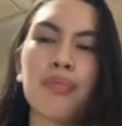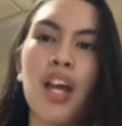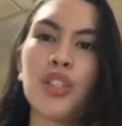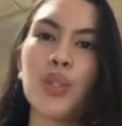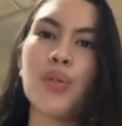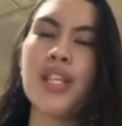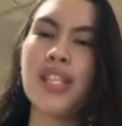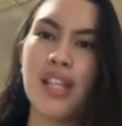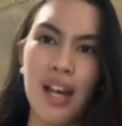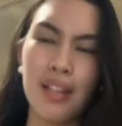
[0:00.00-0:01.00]
I chose
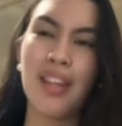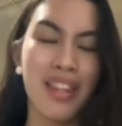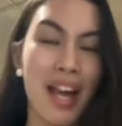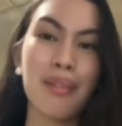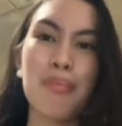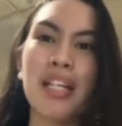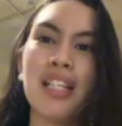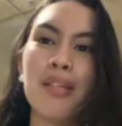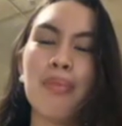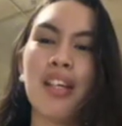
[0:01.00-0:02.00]
that
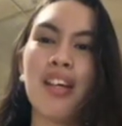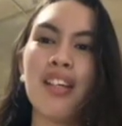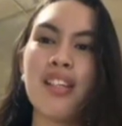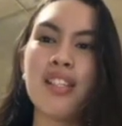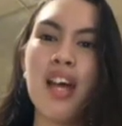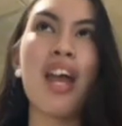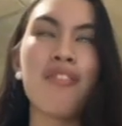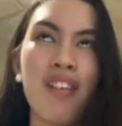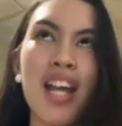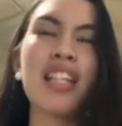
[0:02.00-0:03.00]
mainly because I
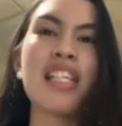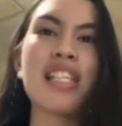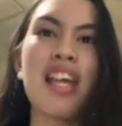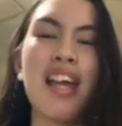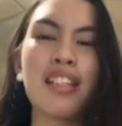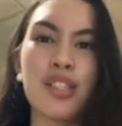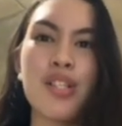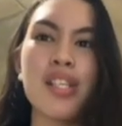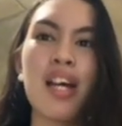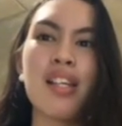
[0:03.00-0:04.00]
find this
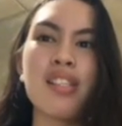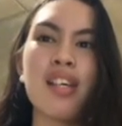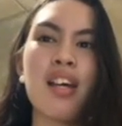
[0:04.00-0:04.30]
exercise